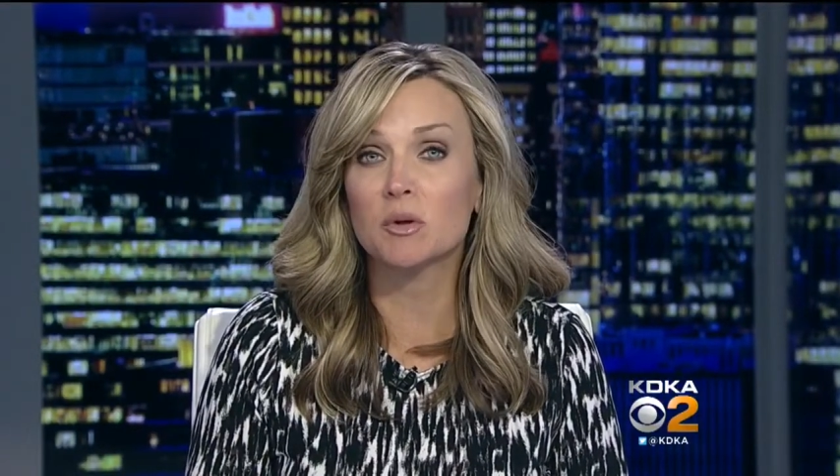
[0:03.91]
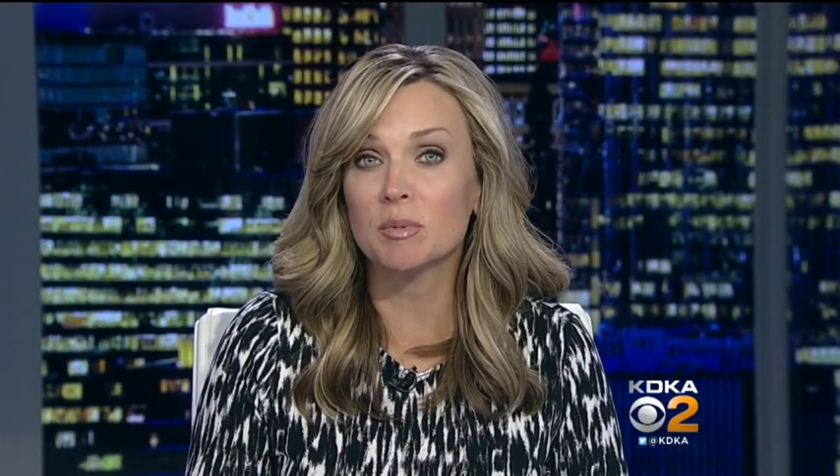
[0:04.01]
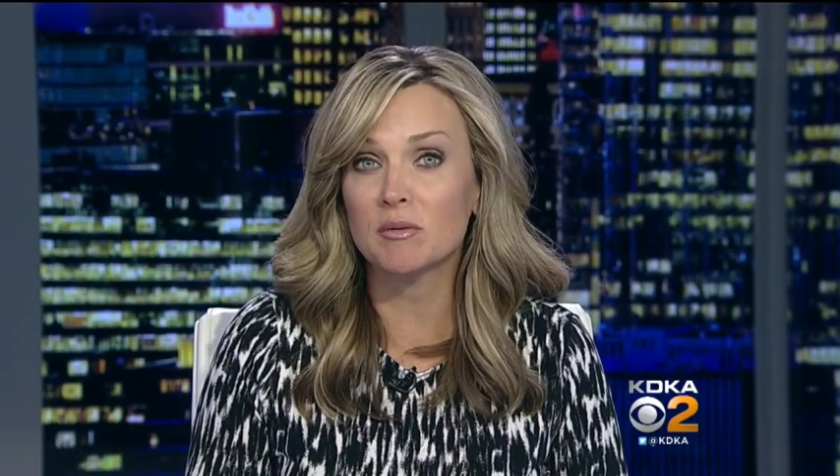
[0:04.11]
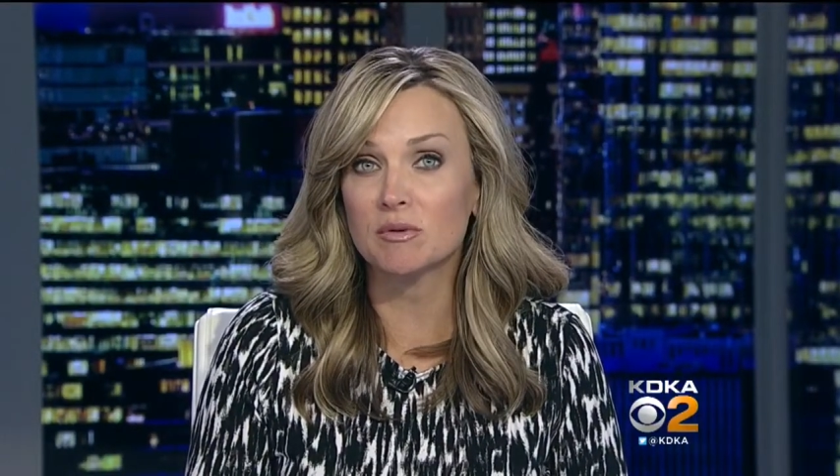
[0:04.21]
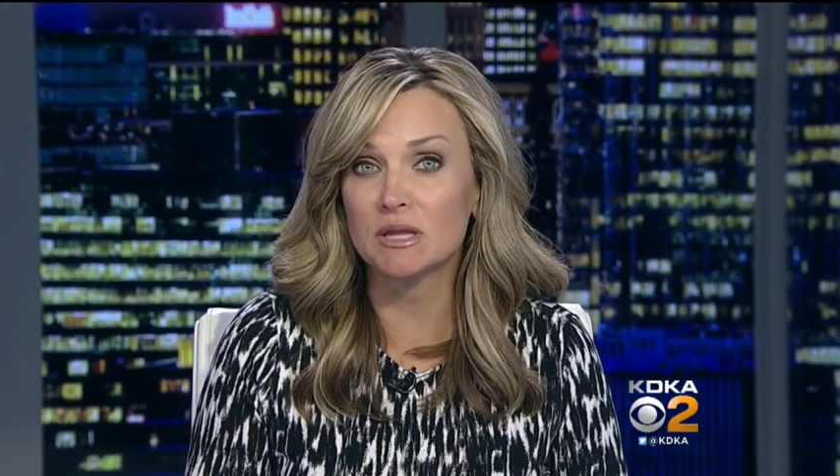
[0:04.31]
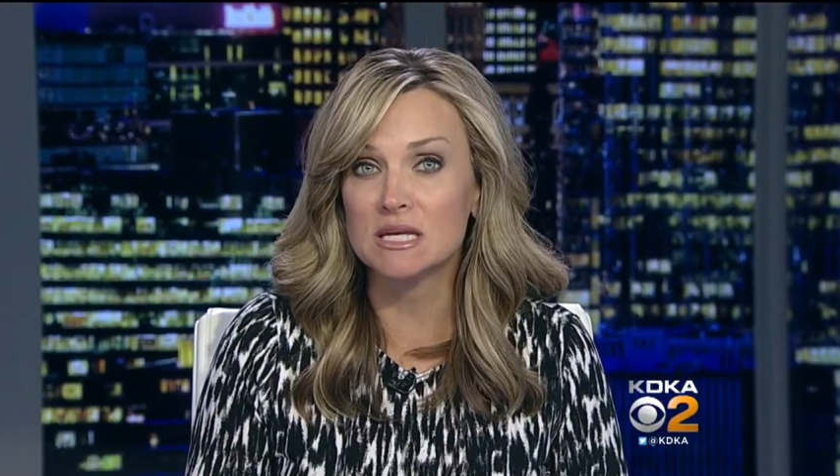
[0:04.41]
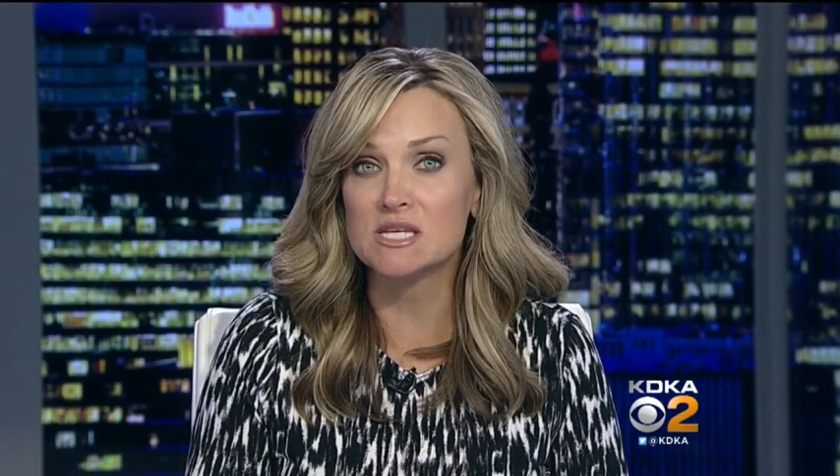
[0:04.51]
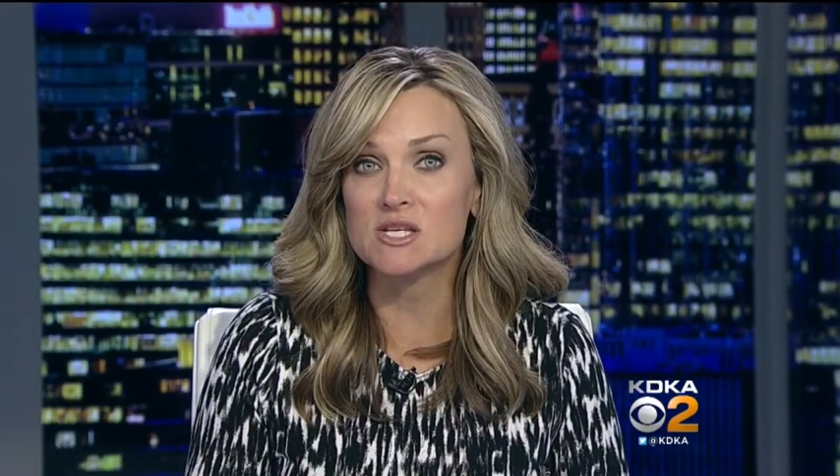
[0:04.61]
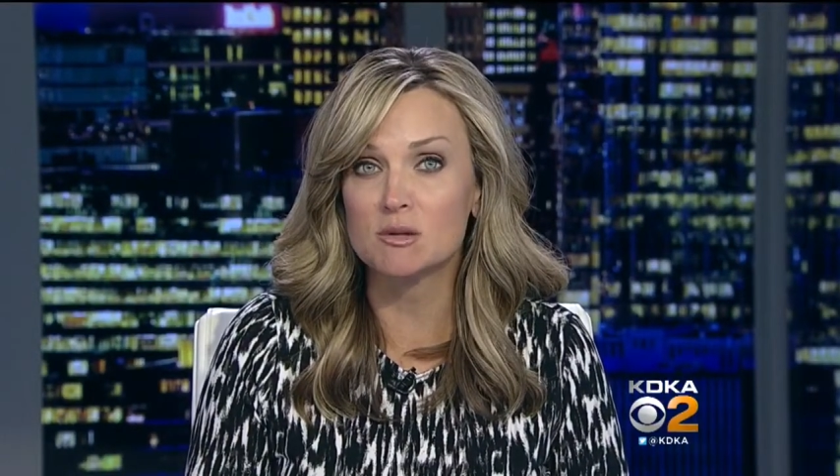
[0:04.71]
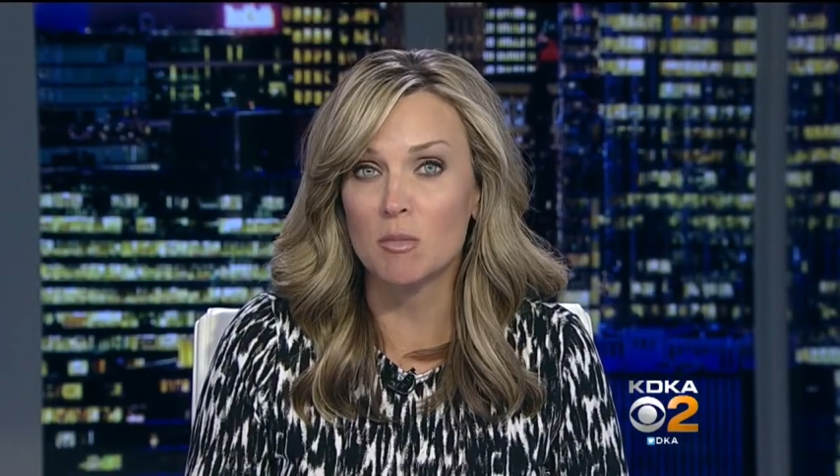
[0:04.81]
will be
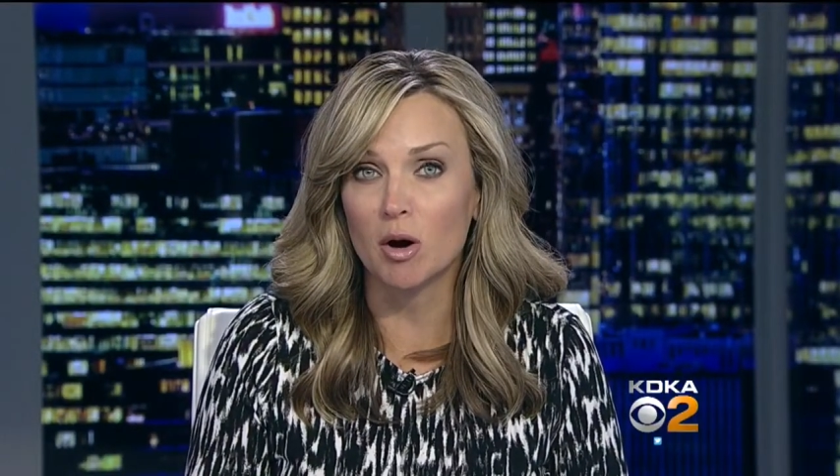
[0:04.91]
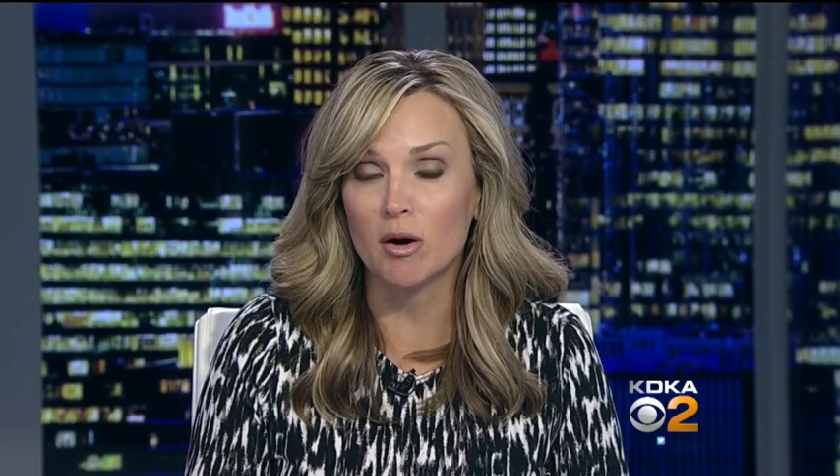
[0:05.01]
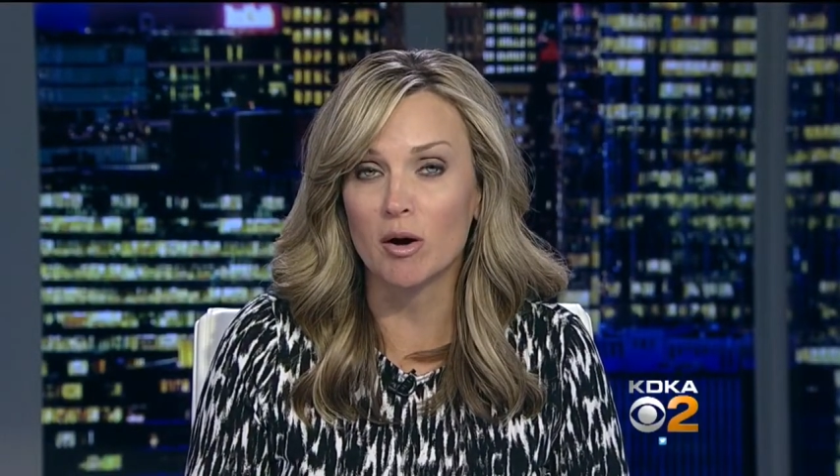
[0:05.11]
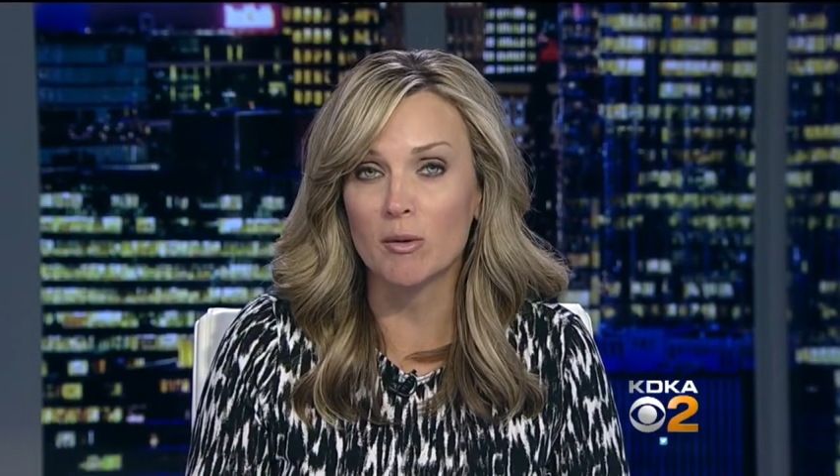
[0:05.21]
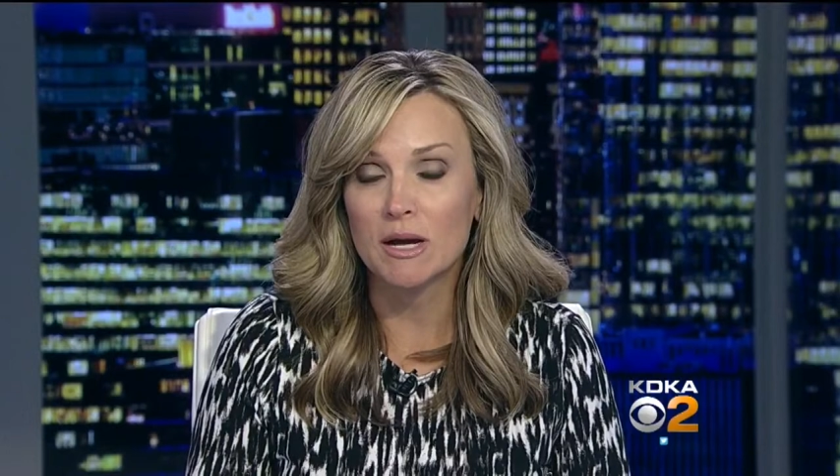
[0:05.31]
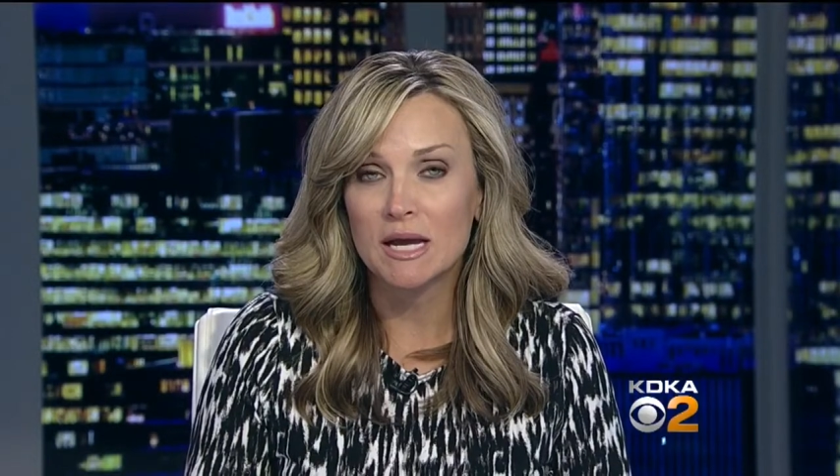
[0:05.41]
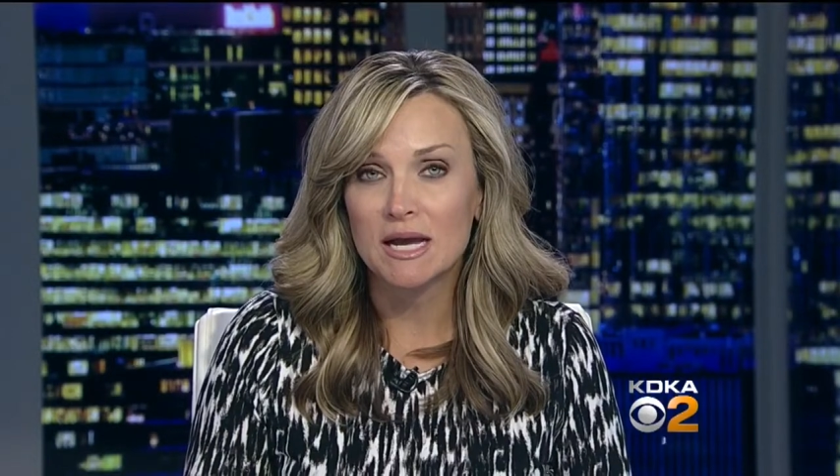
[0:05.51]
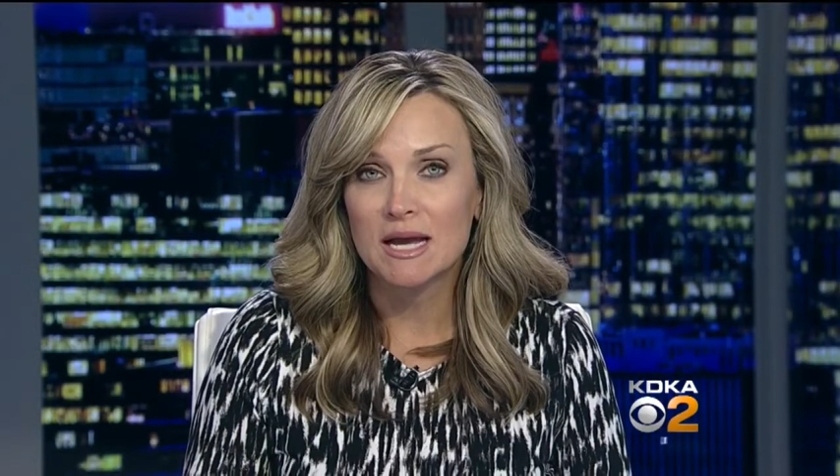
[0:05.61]
released tomorrow.